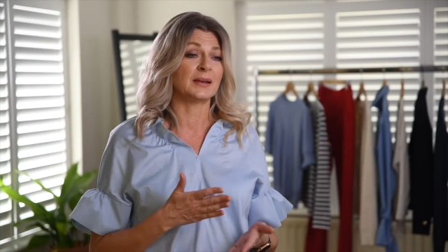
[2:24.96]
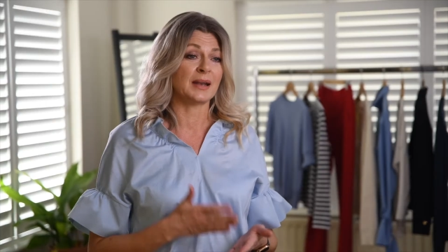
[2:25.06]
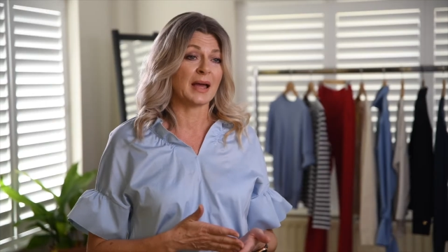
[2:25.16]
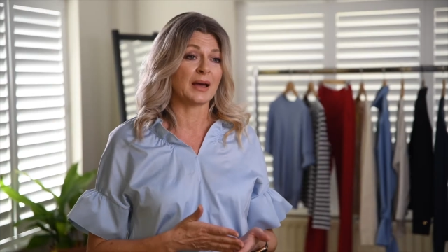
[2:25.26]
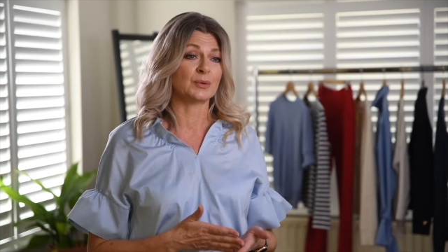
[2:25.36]

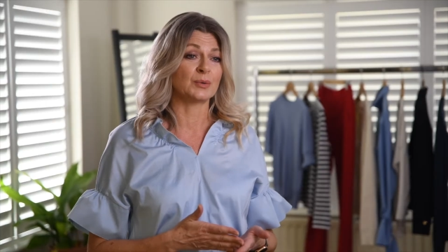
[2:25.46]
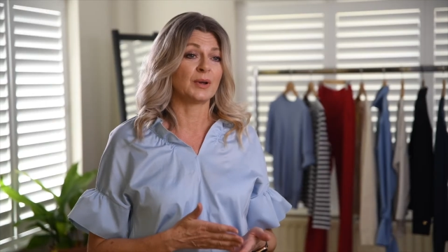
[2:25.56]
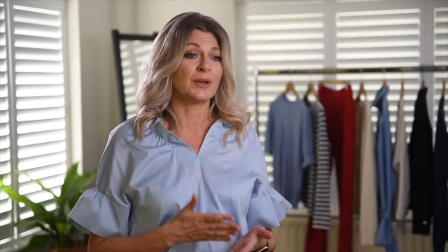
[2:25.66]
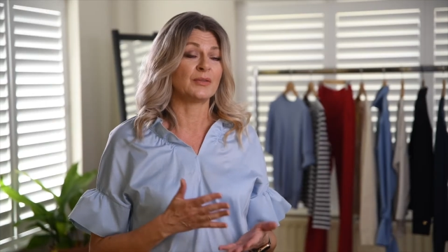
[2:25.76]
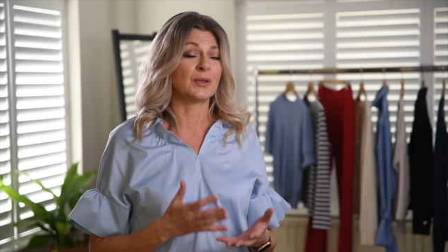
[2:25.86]
now
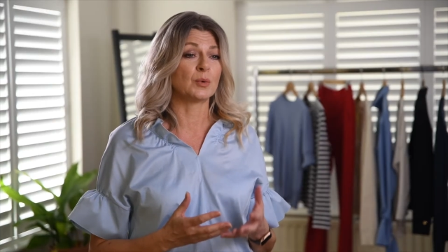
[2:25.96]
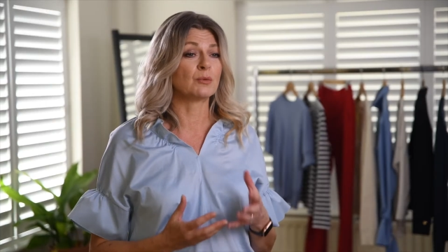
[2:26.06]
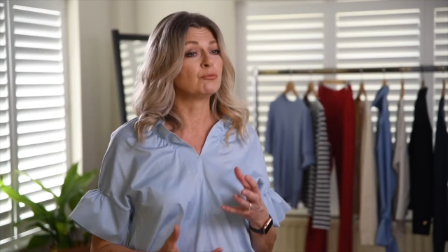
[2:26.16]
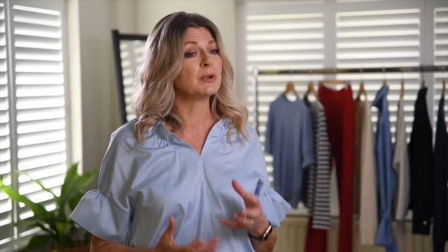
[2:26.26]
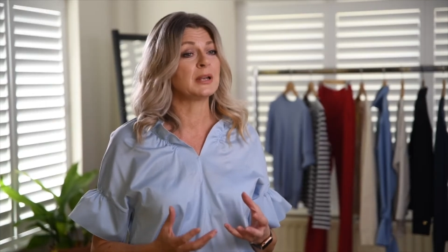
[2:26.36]
that
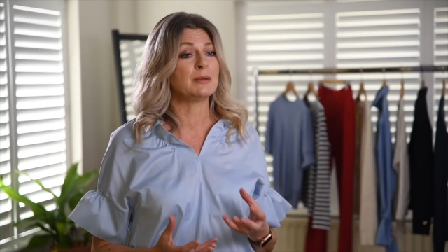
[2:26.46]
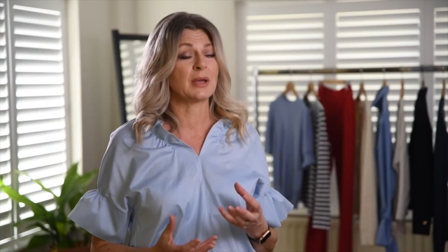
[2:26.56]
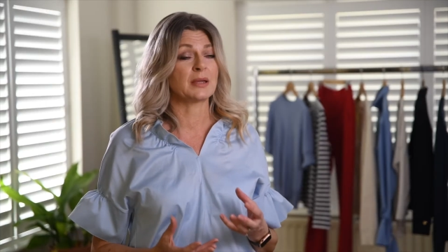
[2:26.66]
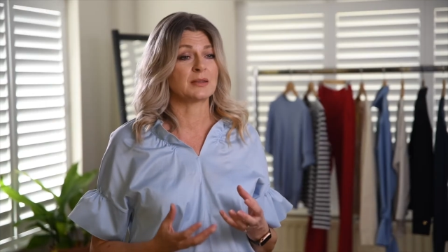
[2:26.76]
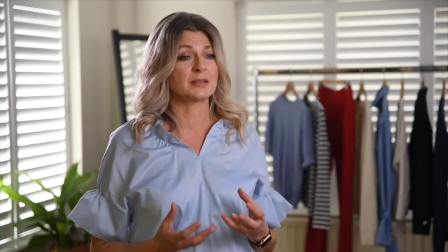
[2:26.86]
will really
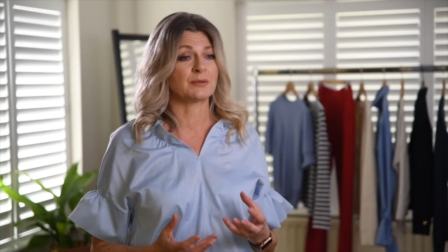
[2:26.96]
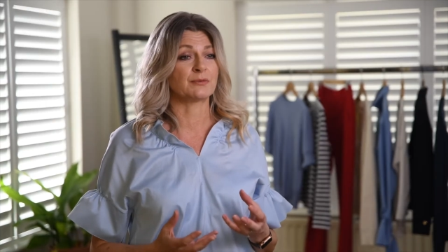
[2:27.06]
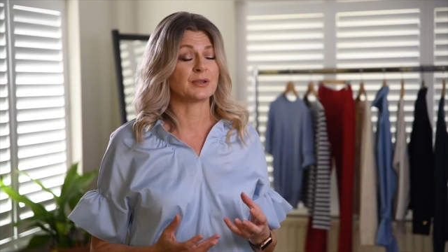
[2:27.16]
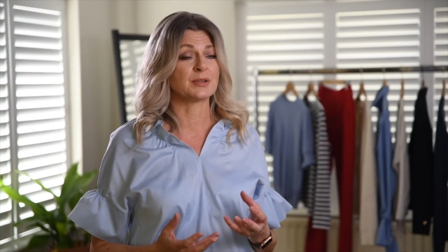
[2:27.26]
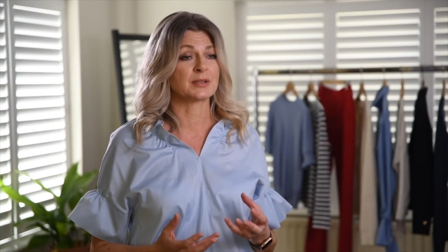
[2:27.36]
make the
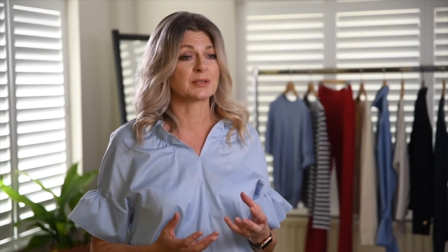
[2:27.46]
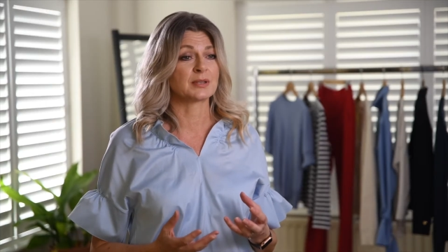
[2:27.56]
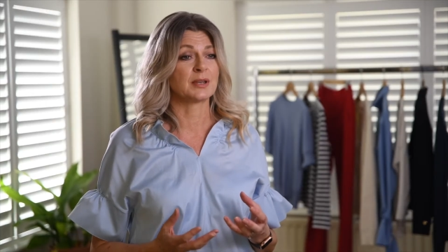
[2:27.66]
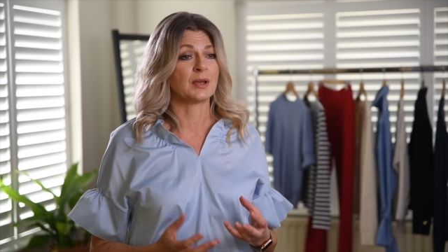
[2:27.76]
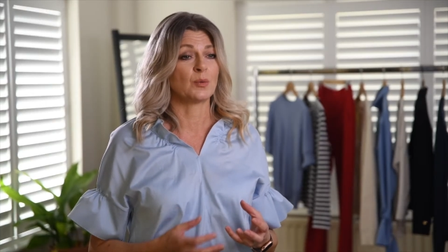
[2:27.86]

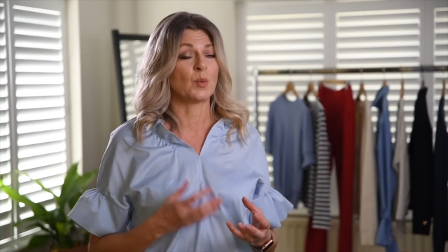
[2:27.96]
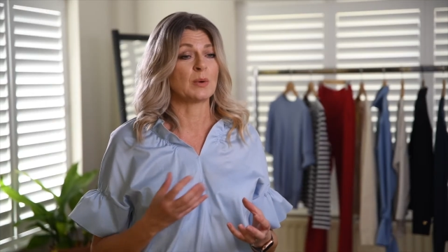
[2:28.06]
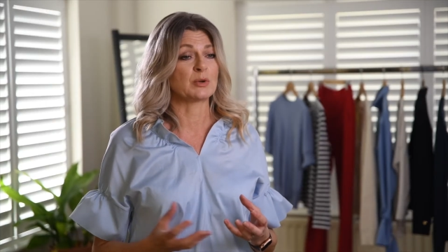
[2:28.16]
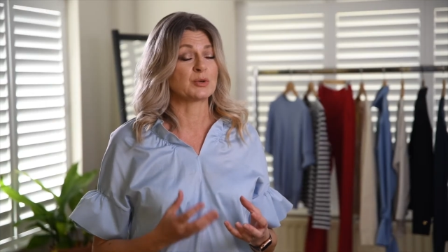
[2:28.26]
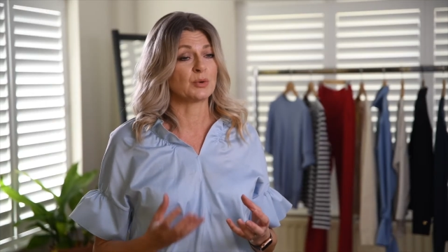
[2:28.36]
difference
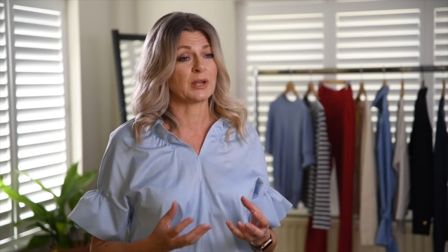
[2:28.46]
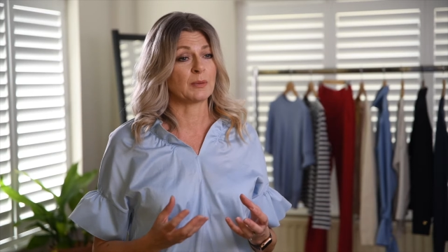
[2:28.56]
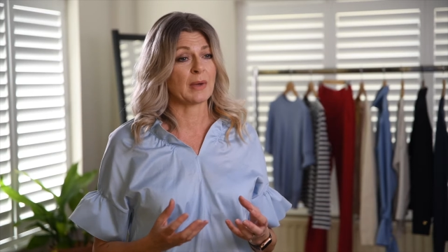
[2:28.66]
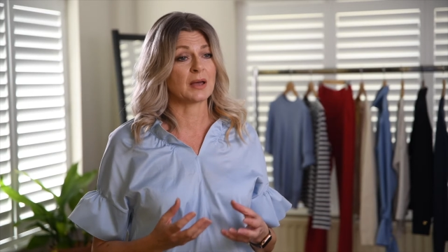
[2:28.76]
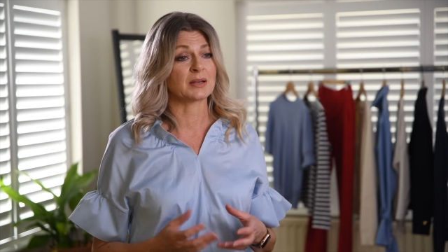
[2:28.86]
when we're talking
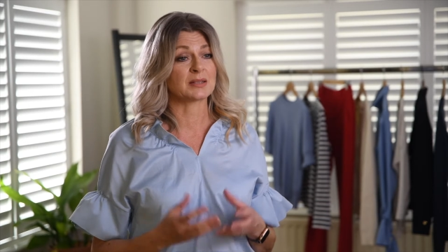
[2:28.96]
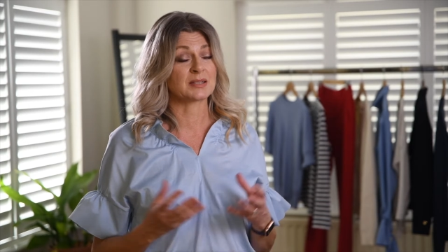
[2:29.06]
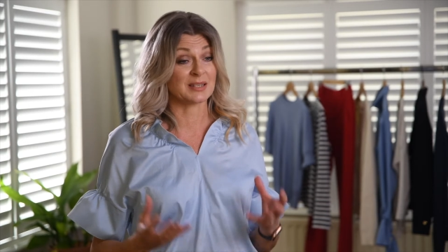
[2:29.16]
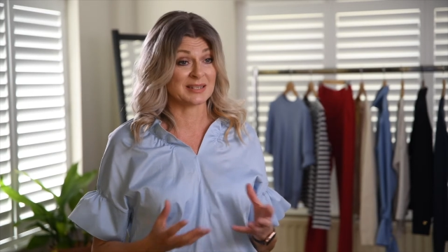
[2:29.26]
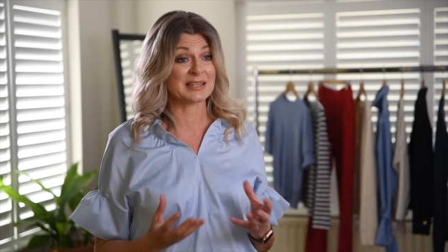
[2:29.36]
about a
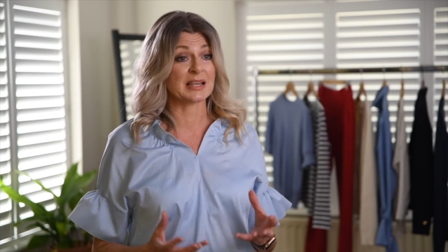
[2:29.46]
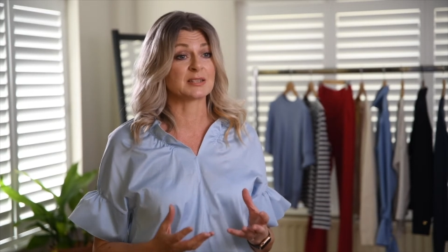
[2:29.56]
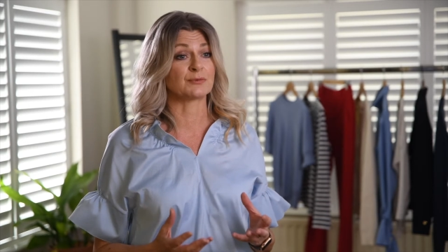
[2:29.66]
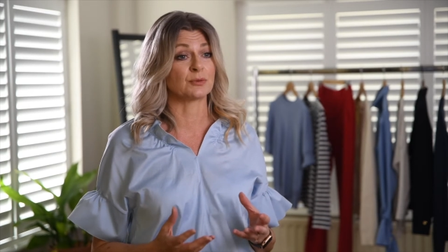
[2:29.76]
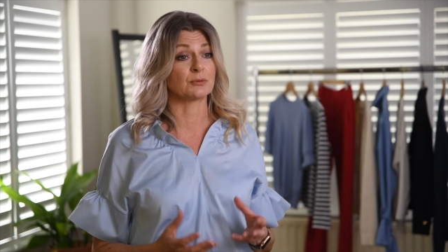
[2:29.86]

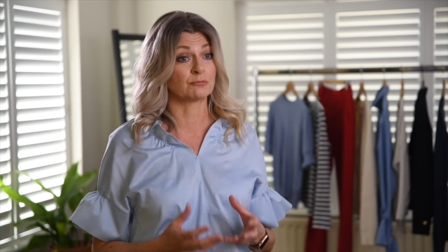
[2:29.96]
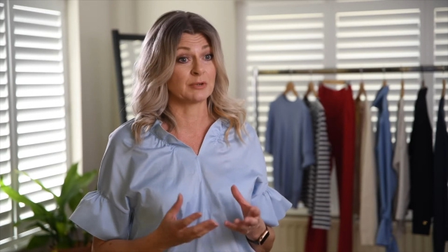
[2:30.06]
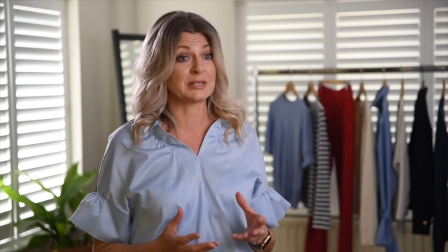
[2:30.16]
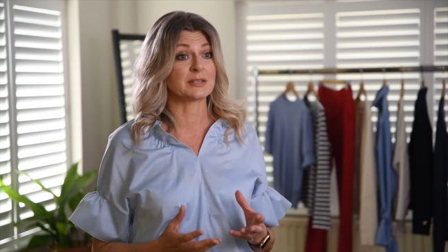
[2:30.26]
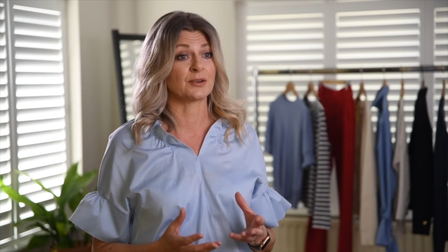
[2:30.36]
successful
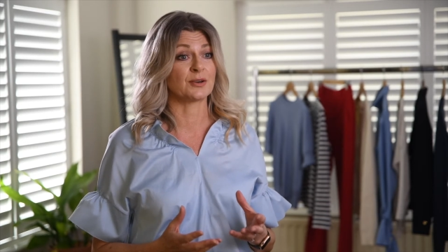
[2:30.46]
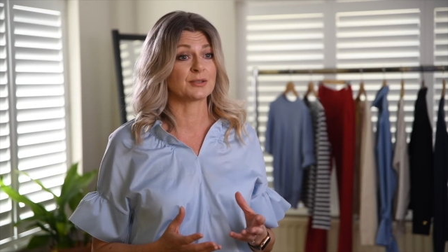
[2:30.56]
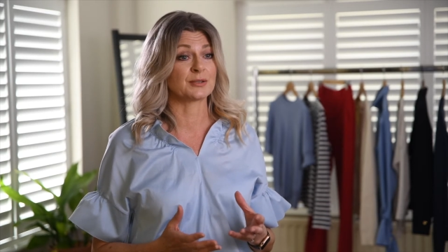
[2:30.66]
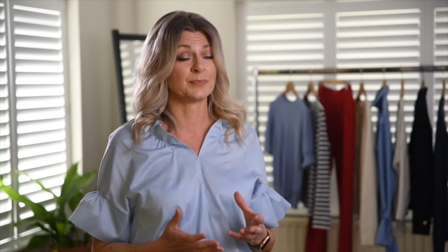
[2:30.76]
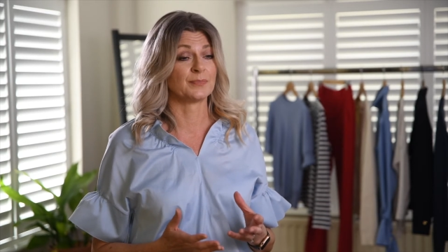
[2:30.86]
restart.